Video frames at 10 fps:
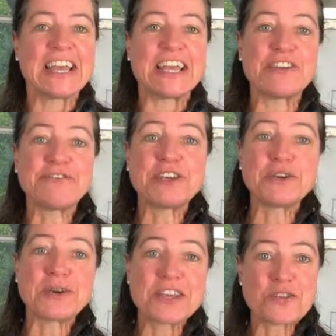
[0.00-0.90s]
If
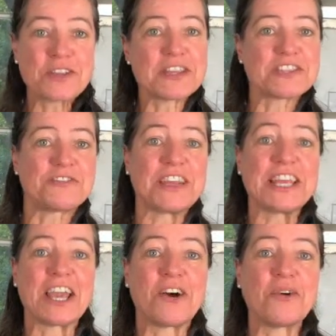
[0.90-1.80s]
you enjoyed this
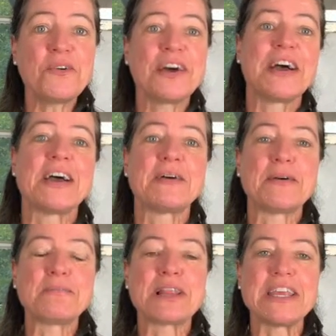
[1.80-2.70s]
video,
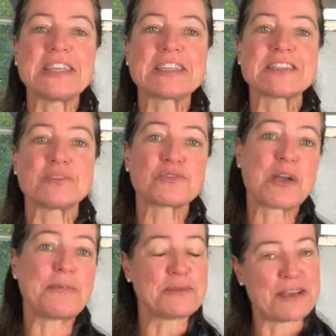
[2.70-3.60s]
please
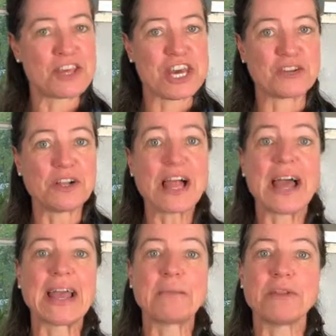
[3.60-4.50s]
subscribe to my channel.
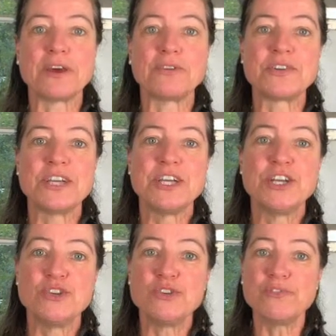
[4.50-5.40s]
I upload
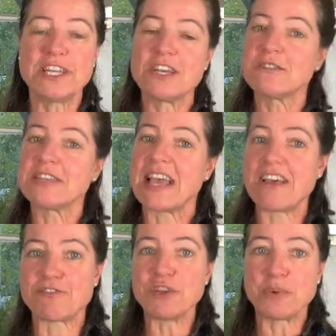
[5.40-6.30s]
new videos
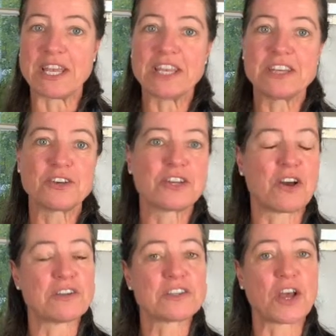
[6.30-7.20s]
every week. You can
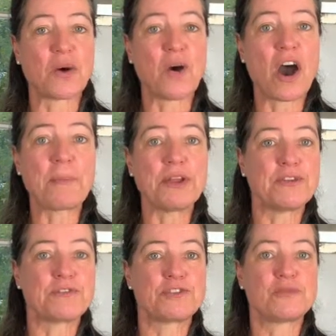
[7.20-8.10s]
also hop on
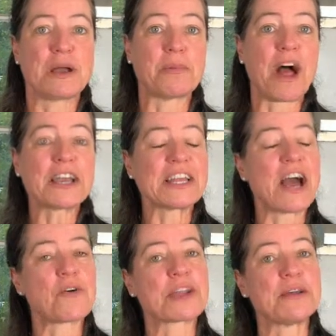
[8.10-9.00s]
over to my blog at
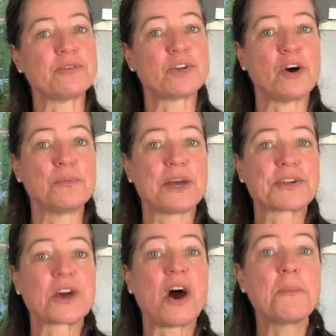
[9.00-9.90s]
Our Gabled Home
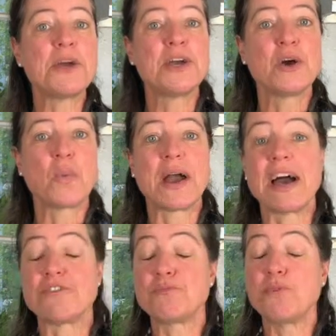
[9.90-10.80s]
dot com, where I
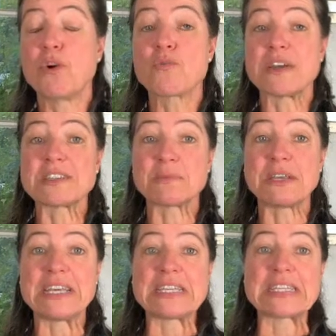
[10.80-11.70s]
have more
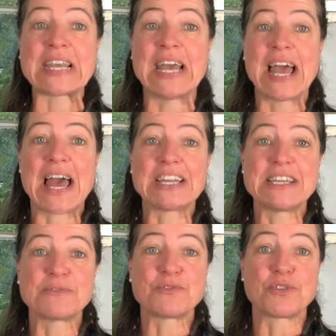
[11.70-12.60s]
recipes and
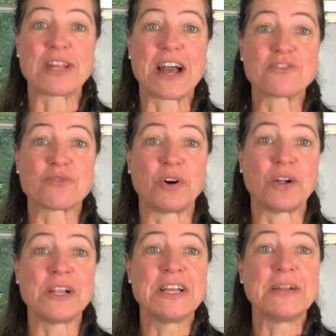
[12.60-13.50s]
tips for natural